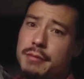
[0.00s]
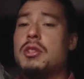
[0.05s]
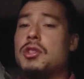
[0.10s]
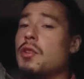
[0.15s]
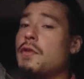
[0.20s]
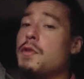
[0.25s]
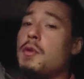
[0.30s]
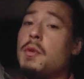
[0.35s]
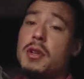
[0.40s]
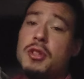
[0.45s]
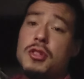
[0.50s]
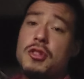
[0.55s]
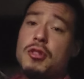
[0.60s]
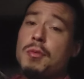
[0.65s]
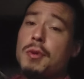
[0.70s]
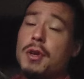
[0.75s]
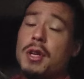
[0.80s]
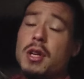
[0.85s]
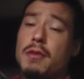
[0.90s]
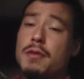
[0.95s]
So if you want a
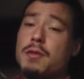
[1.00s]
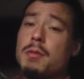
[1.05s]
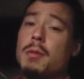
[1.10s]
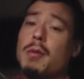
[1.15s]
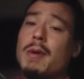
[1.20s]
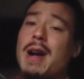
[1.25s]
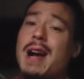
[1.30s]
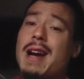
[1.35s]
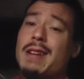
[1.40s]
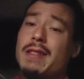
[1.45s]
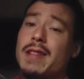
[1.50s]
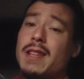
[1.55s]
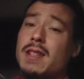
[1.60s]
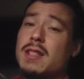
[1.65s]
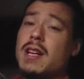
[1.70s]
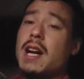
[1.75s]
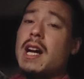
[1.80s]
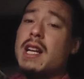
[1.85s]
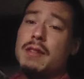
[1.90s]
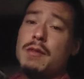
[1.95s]
super comfortable racket that's
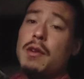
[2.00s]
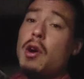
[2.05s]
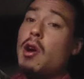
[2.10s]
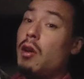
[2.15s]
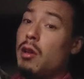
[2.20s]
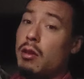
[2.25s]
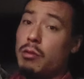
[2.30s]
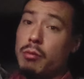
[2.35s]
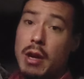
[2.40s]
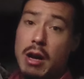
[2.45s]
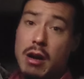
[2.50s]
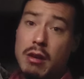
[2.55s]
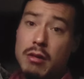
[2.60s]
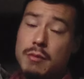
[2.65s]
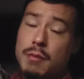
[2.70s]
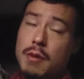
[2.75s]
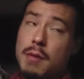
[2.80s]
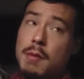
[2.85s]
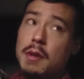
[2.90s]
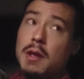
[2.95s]
kind of all around,
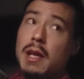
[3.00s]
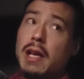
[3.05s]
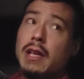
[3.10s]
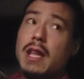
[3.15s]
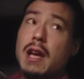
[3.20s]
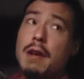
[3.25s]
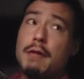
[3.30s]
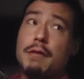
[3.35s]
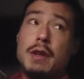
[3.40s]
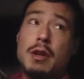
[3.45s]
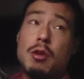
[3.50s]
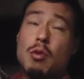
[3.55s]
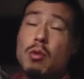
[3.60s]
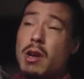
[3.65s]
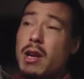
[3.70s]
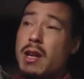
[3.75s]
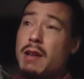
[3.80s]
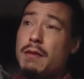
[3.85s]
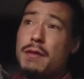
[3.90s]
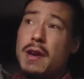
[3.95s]
maybe you like that V Core
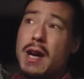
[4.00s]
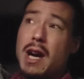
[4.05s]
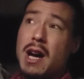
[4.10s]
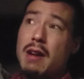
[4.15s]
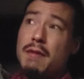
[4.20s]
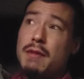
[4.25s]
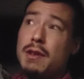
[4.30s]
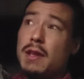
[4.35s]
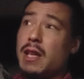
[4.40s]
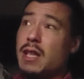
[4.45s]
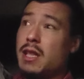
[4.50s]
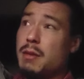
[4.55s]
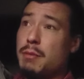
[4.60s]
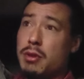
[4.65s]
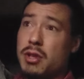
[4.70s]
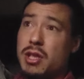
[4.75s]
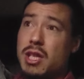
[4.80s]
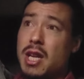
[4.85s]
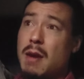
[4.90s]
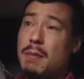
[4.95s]
ninety-five, you like the
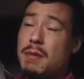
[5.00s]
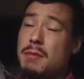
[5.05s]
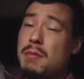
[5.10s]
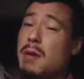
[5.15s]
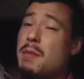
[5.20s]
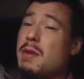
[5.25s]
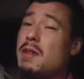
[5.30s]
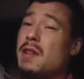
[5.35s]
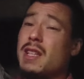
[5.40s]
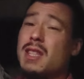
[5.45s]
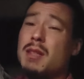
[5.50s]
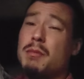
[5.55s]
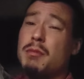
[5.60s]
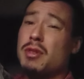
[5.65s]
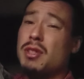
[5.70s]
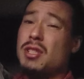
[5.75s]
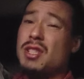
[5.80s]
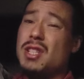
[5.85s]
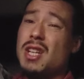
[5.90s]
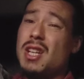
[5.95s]
Percepts, maybe you like the
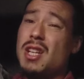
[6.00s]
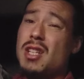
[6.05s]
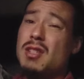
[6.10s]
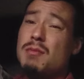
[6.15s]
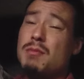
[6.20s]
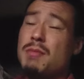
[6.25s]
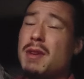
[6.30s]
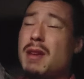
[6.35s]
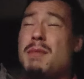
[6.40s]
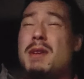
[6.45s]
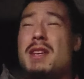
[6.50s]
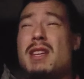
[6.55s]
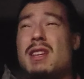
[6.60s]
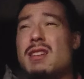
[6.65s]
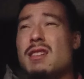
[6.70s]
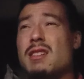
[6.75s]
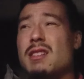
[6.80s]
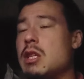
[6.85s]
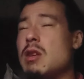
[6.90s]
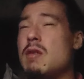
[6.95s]
Prestige, maybe
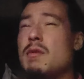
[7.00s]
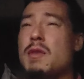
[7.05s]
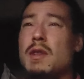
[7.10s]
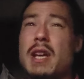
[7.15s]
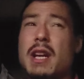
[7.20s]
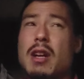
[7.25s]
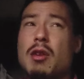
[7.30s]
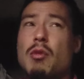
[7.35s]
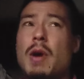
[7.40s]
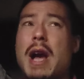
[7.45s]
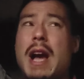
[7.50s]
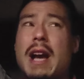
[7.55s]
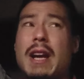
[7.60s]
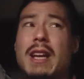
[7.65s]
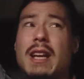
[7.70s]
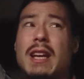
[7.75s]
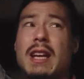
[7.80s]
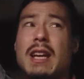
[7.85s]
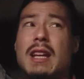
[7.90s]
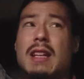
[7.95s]
you even like a
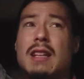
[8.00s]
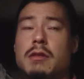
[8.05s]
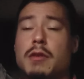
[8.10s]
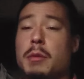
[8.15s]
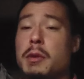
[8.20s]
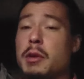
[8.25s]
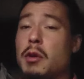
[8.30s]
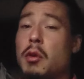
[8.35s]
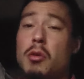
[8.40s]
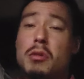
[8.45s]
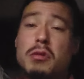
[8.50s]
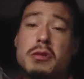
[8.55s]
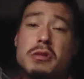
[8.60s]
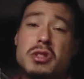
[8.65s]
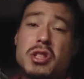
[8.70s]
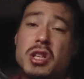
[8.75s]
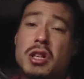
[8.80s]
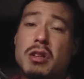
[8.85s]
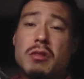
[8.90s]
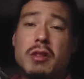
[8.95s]
racket from an older
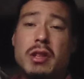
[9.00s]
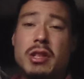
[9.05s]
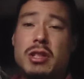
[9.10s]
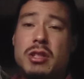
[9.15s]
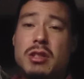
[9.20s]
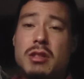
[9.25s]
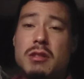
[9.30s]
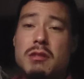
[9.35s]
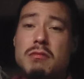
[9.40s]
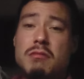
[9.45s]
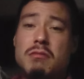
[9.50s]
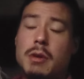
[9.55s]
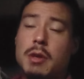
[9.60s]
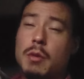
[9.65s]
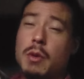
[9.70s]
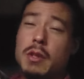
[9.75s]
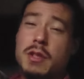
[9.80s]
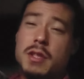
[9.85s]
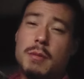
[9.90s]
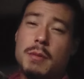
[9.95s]
generation, but you
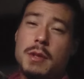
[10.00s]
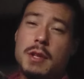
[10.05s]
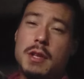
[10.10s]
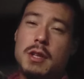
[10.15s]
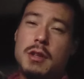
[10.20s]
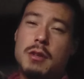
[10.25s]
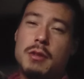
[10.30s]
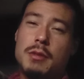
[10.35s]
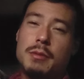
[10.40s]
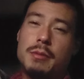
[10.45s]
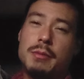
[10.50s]
want something new.